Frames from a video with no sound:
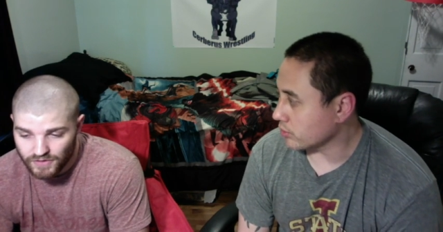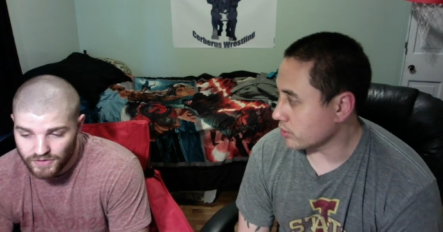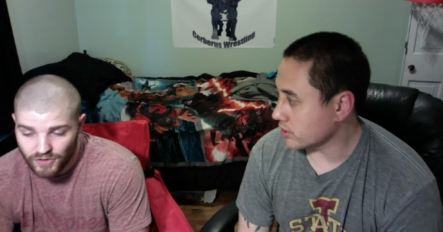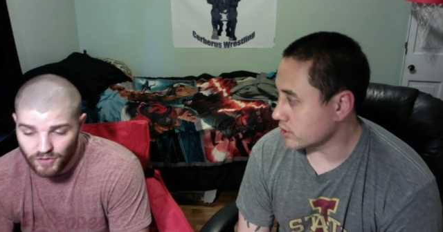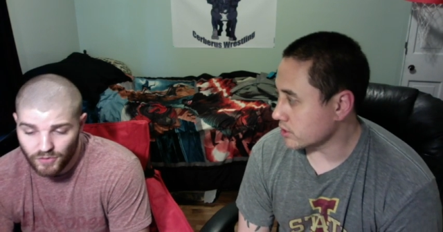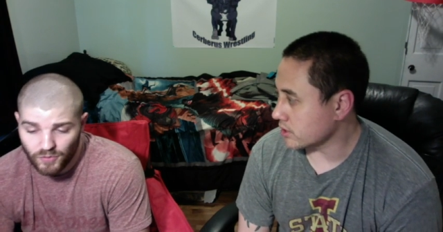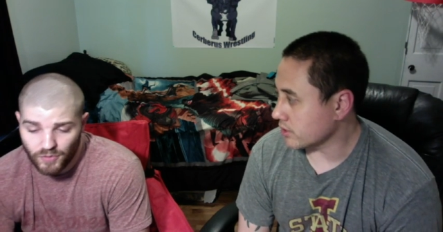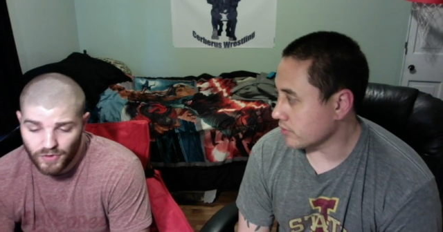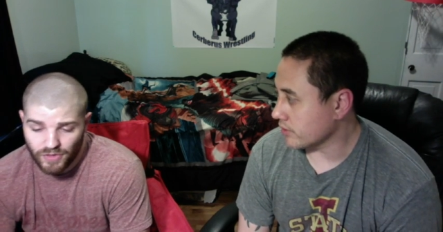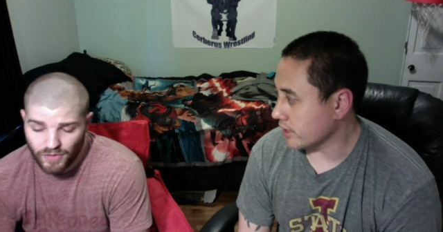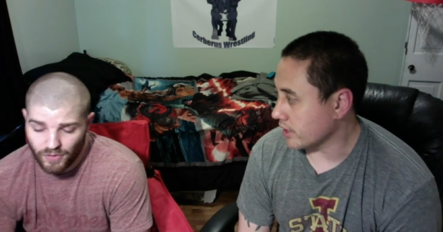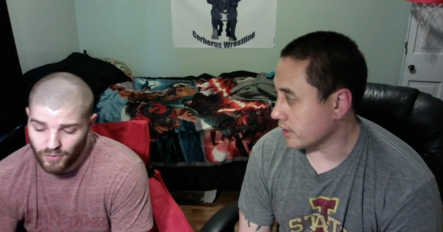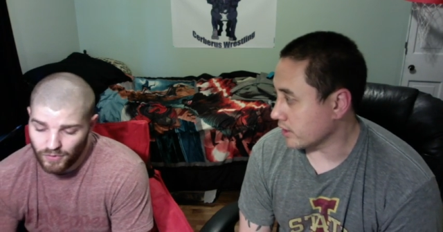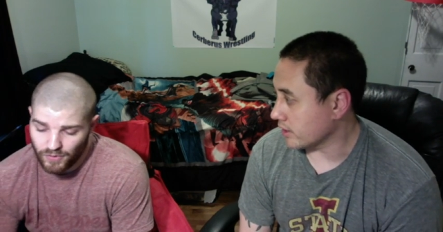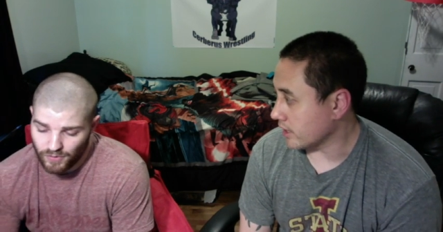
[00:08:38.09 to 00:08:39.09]
Speaker 1: So and with
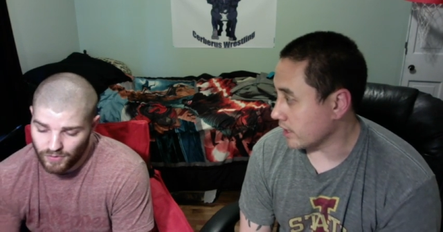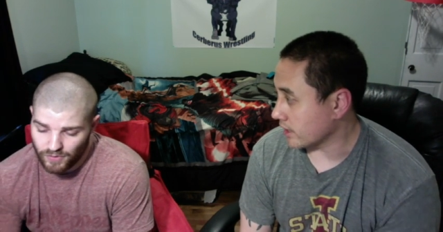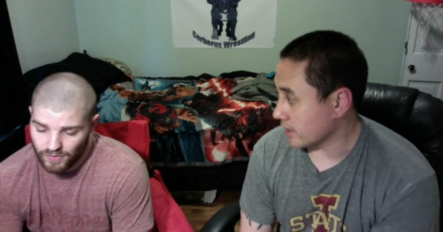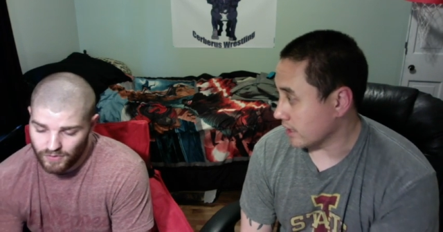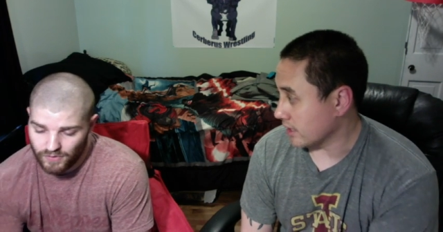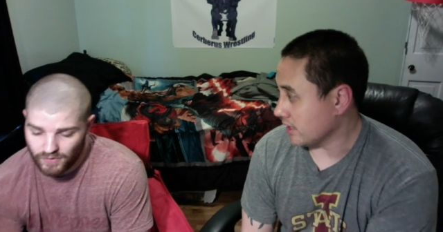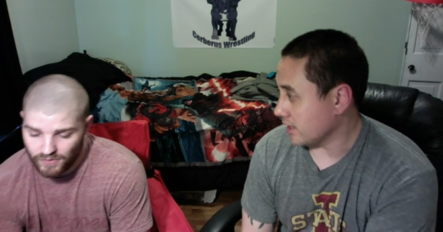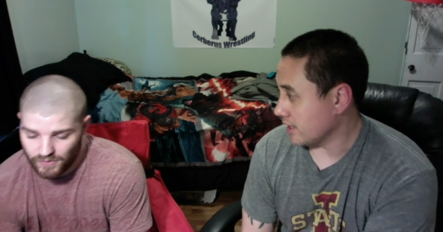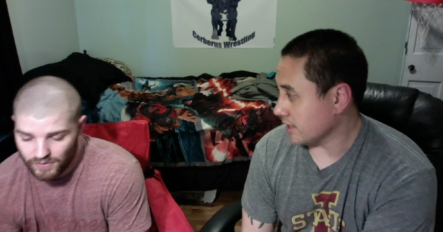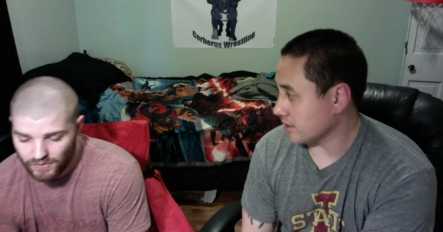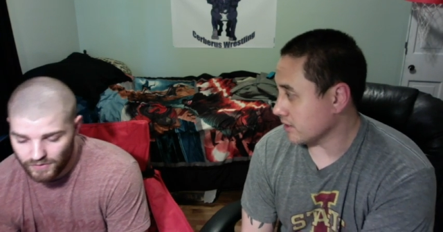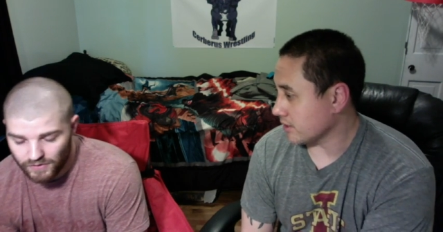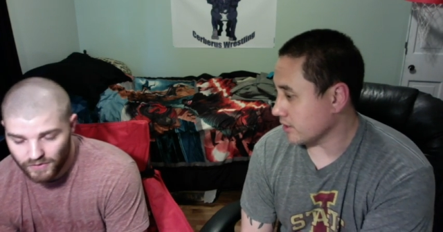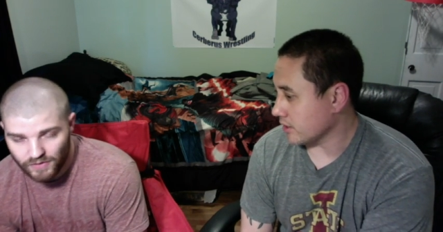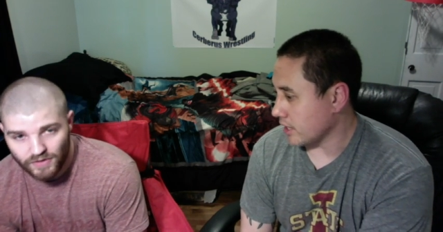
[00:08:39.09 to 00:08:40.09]
and I kind of like
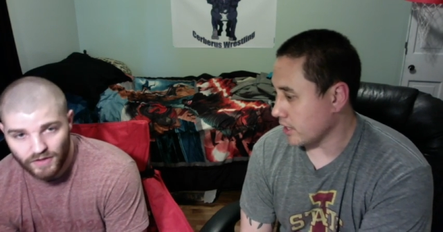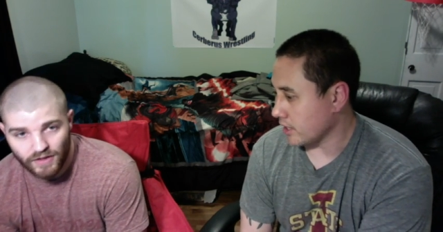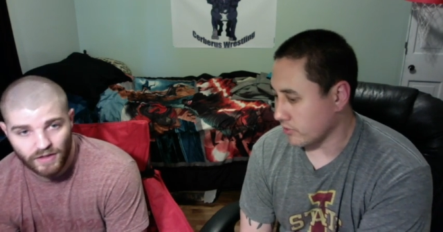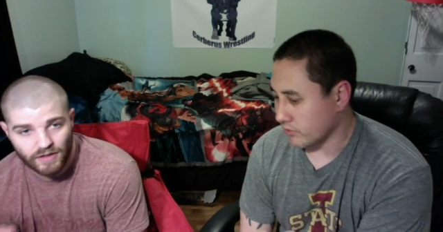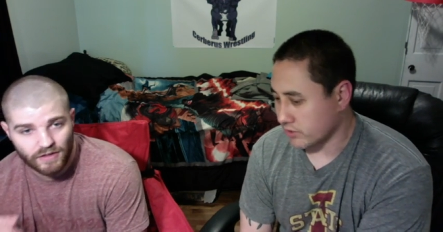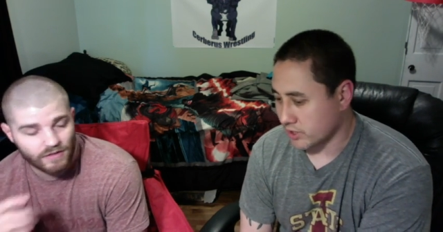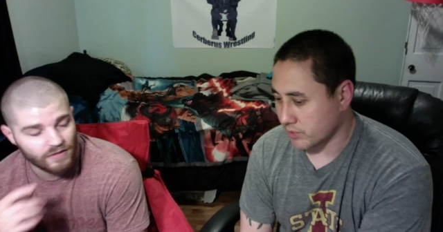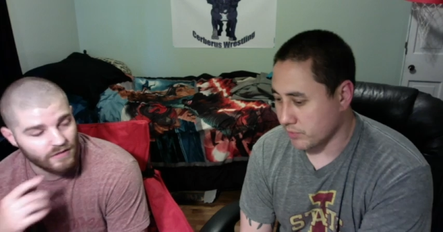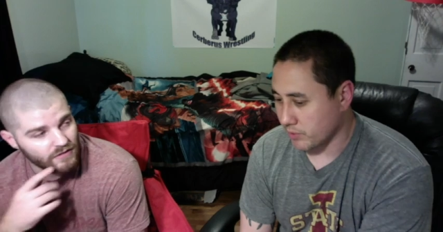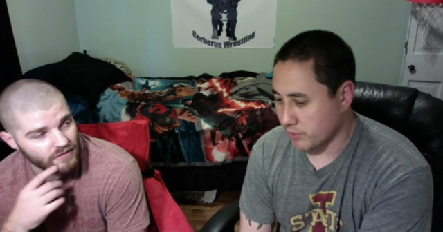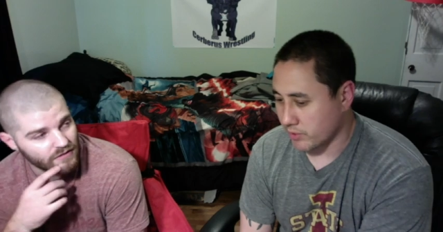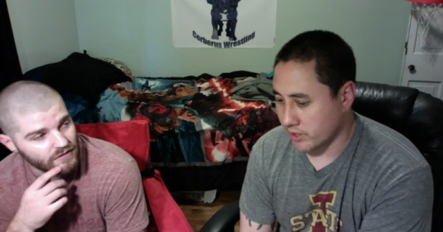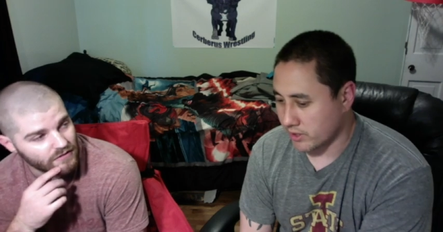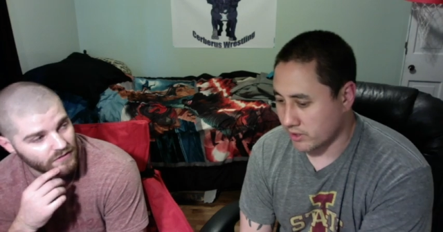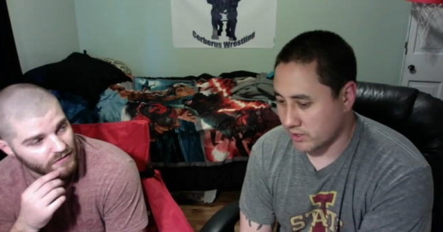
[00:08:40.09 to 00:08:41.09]
the hey, yeah. if there's gonna be a
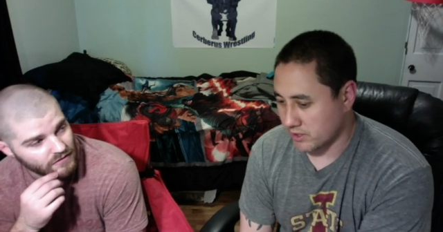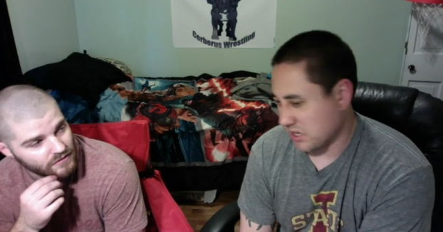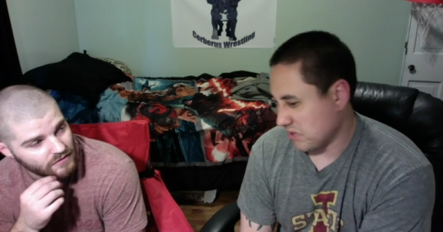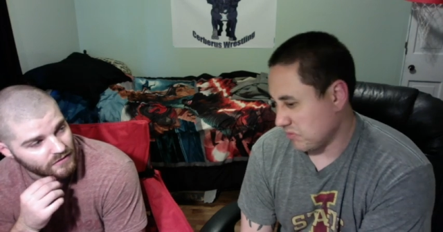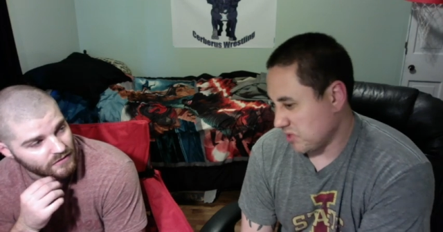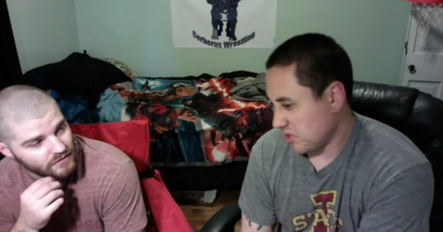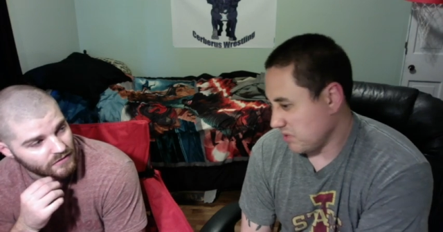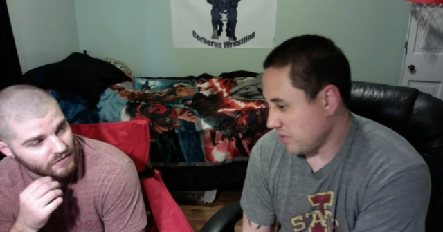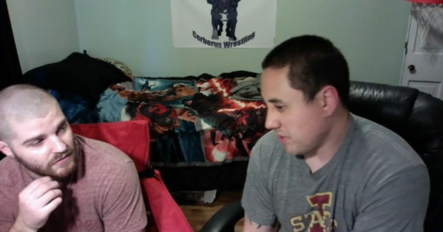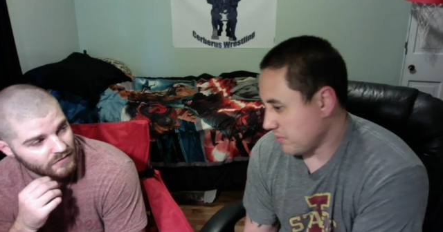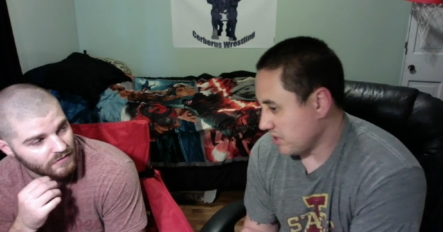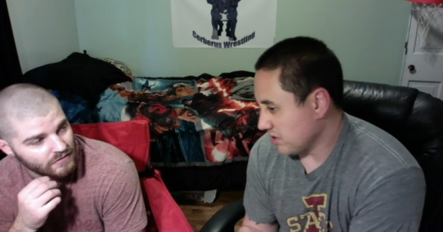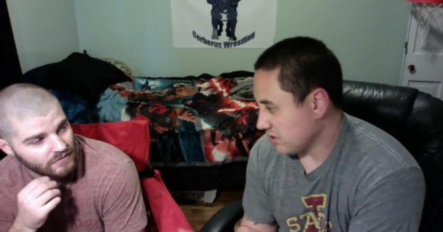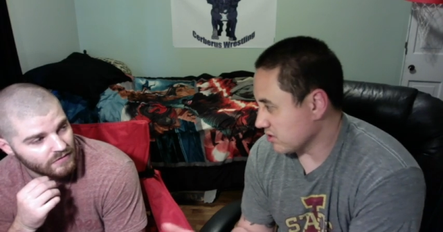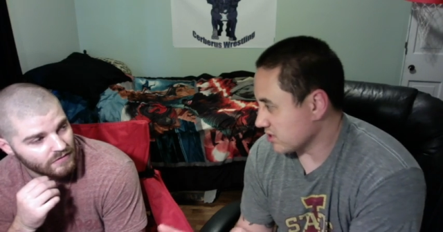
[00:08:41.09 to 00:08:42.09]
break, like kind of build maybe
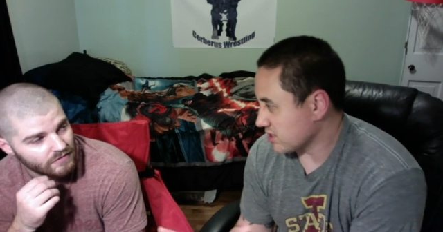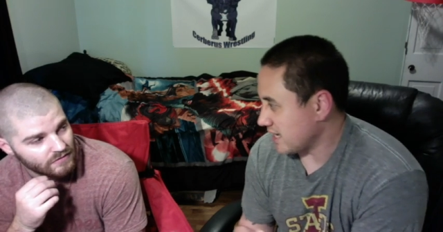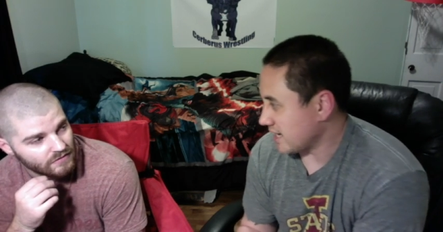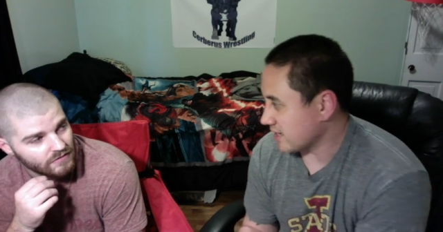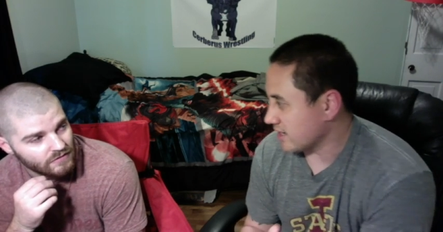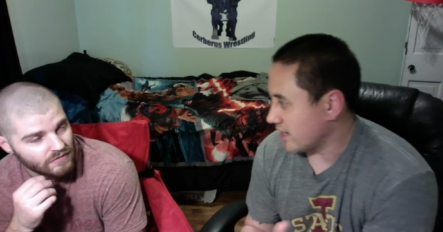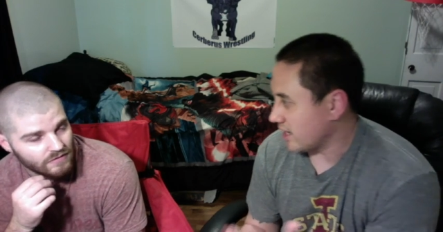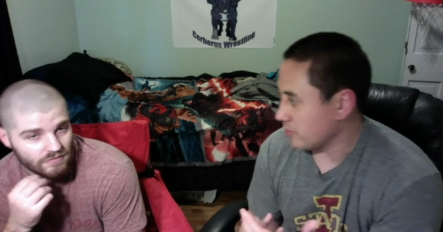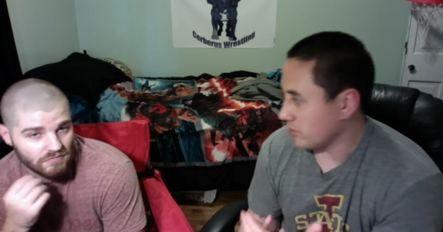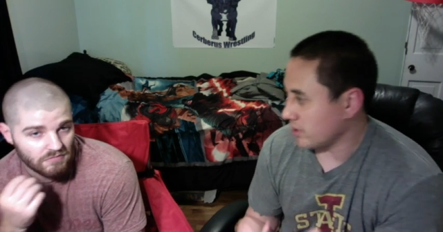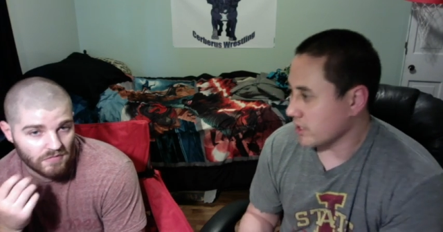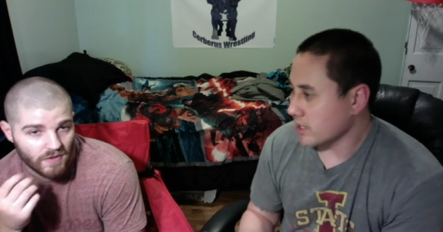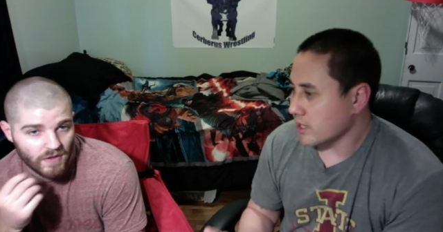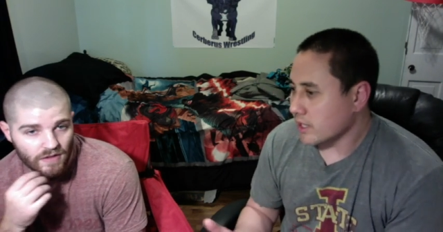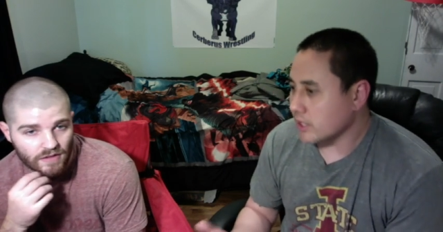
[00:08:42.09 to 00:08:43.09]
a little snack time,
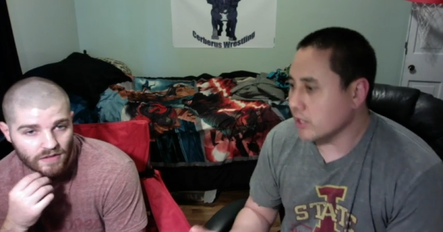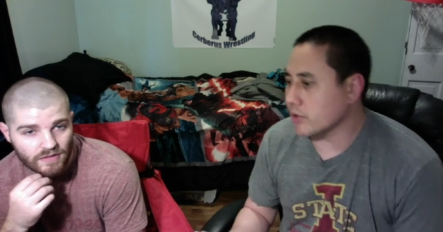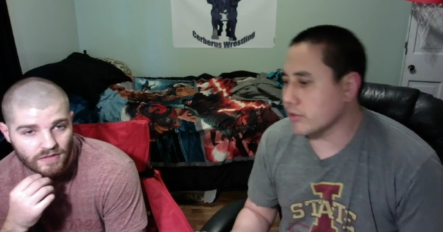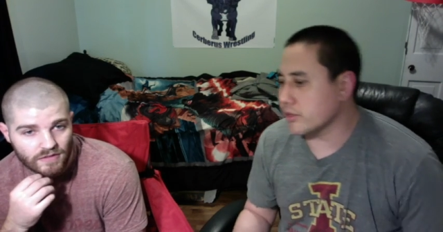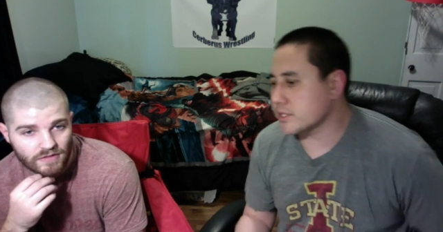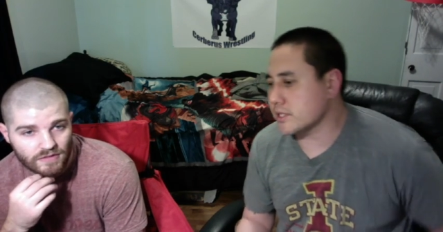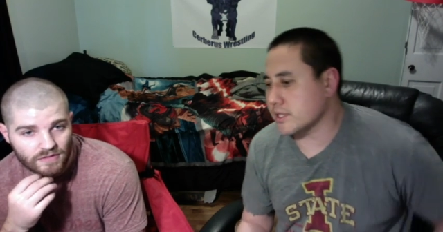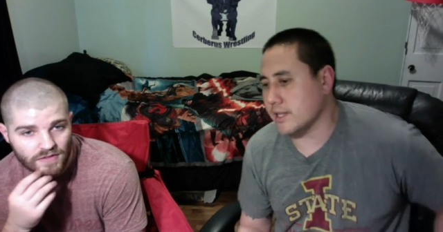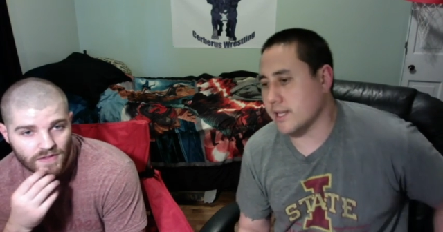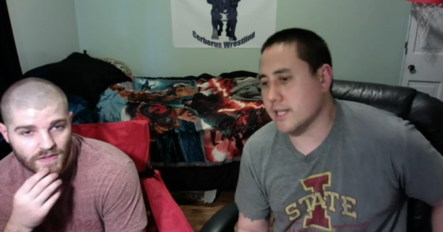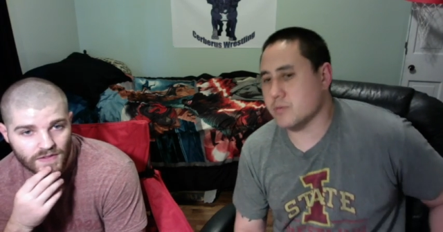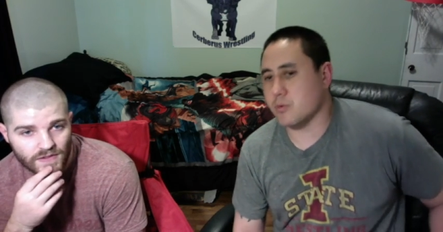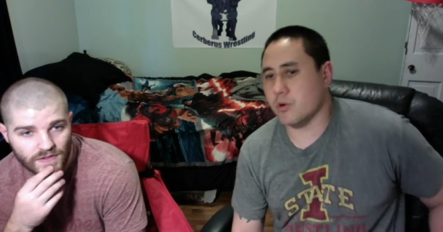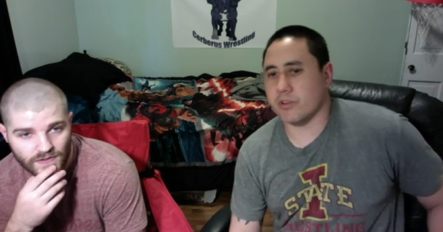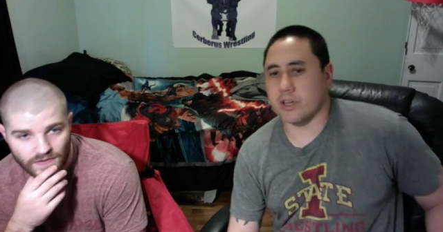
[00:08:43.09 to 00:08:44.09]
like yeah. you know this and
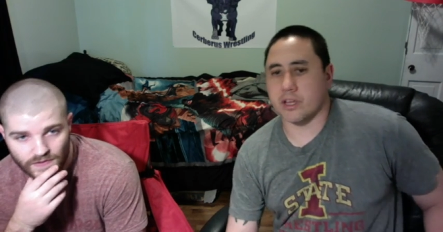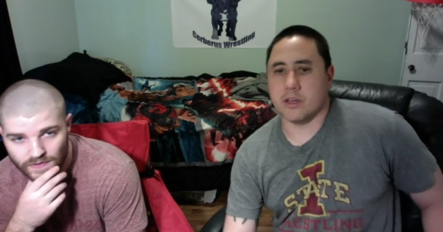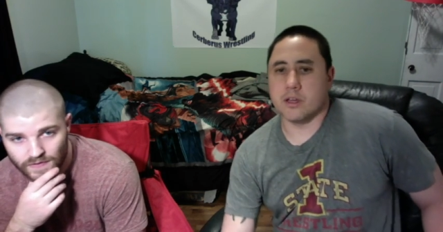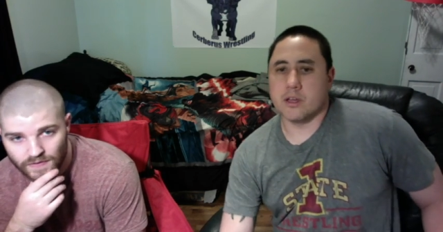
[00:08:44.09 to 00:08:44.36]
that's more of like